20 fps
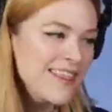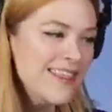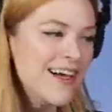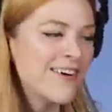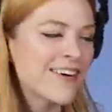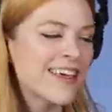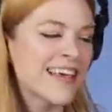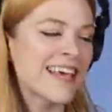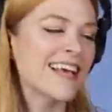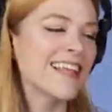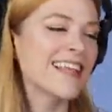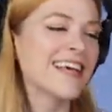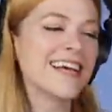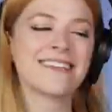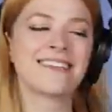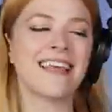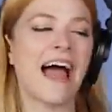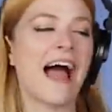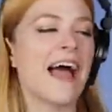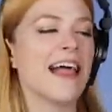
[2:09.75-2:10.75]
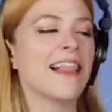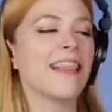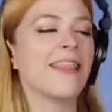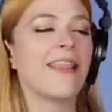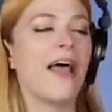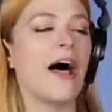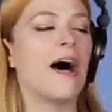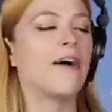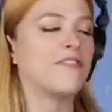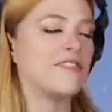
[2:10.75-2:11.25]
Low Helix, I
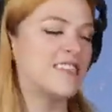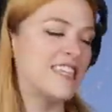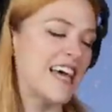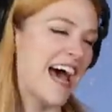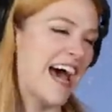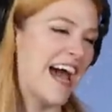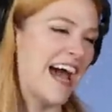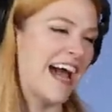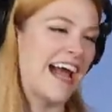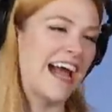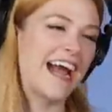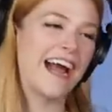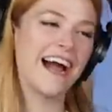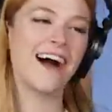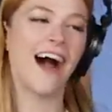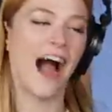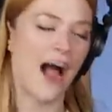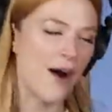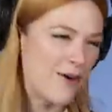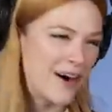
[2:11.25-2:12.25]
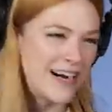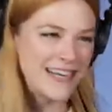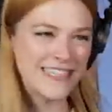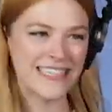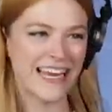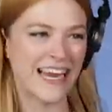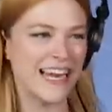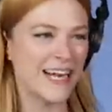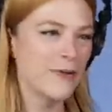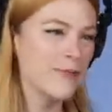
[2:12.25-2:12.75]
love Tay. I want
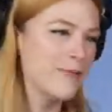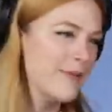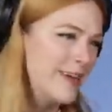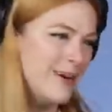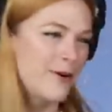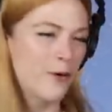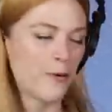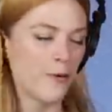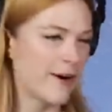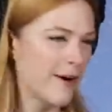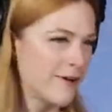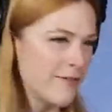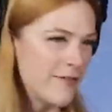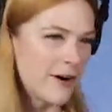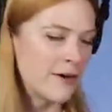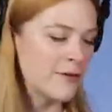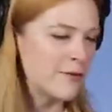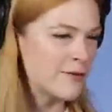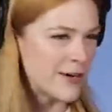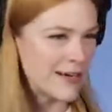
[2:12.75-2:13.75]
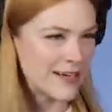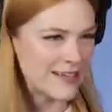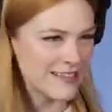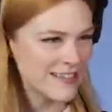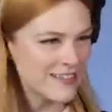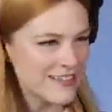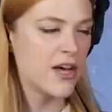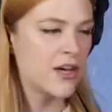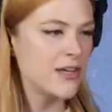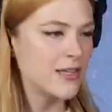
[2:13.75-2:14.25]
Tay to be one of our
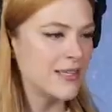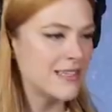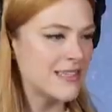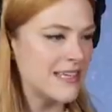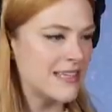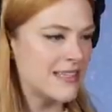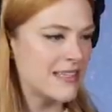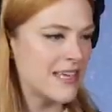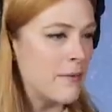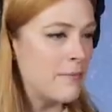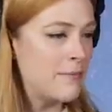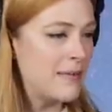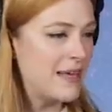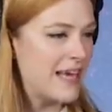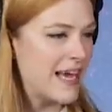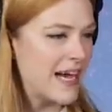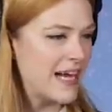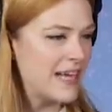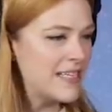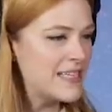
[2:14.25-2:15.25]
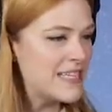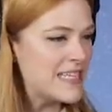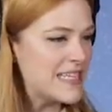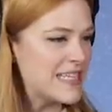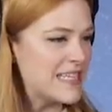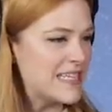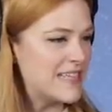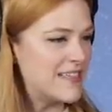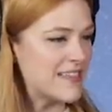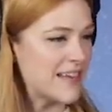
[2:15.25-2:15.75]
first. Who's this? Miguel
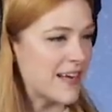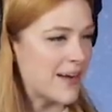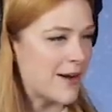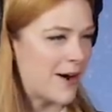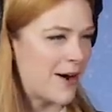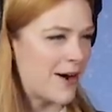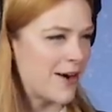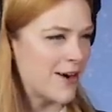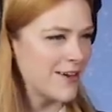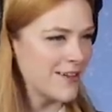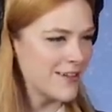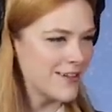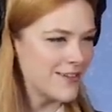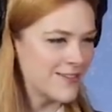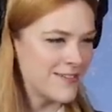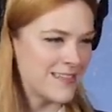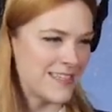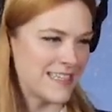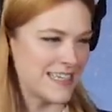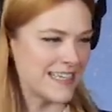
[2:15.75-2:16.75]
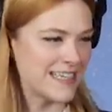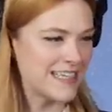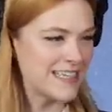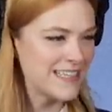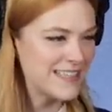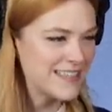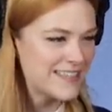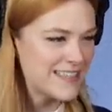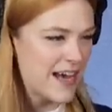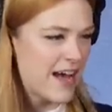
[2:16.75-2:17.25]
Diaz and Carlos
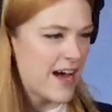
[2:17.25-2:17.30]
Diaz.